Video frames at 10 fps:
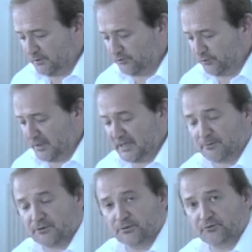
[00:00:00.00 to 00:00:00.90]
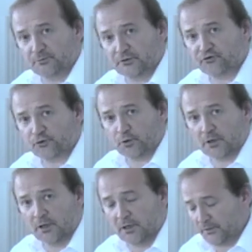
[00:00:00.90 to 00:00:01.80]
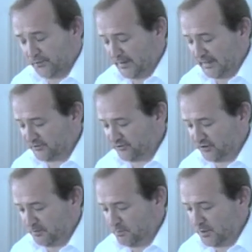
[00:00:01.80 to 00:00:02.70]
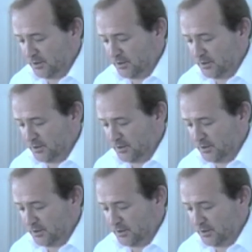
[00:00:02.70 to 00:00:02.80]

to enable you to be sure that um,